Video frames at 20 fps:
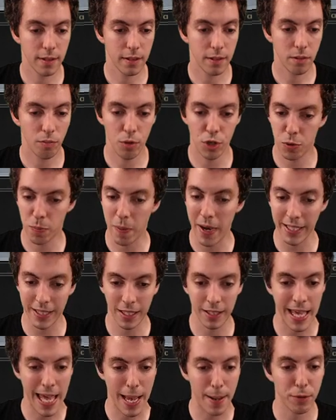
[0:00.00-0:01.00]
we spiked the
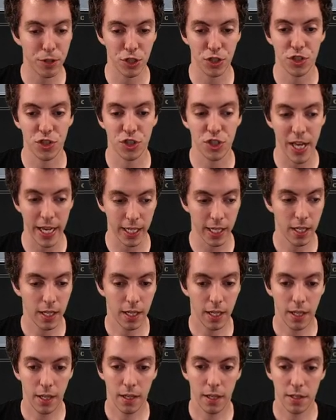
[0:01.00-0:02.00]
land, which is sick.
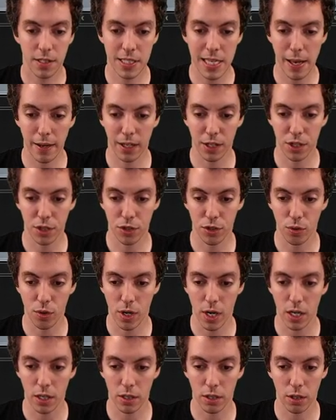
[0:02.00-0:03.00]
So now you get do to
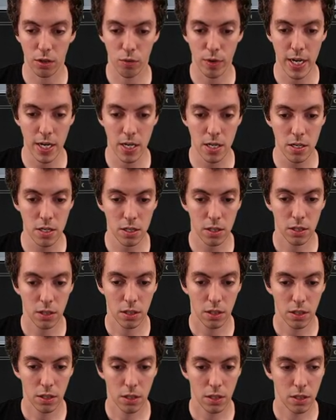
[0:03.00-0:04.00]
uh, green,
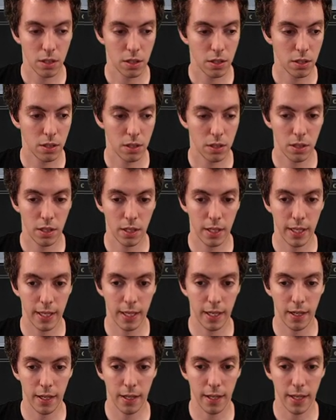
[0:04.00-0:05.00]

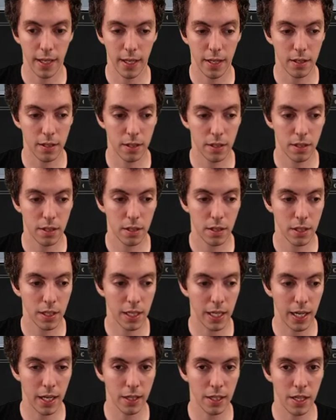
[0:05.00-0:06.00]
and uh, you
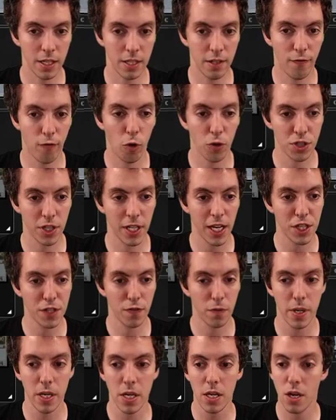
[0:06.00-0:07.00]
got a force negation for
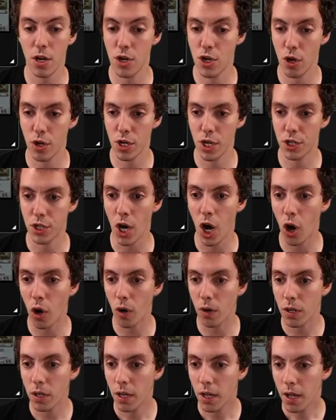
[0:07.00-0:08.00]
me. No, you
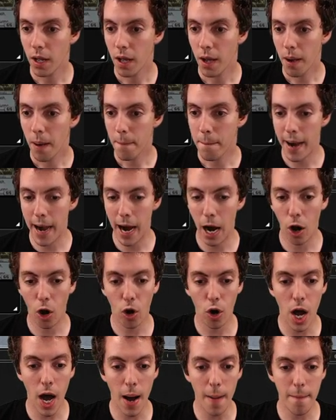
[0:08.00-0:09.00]
don't.
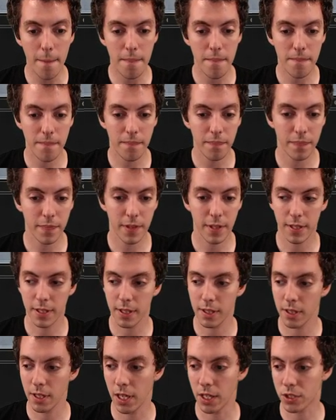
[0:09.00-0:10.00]
Power up.
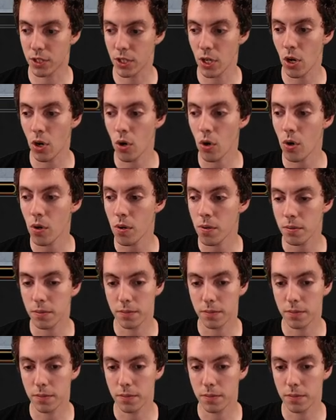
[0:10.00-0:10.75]
Let's go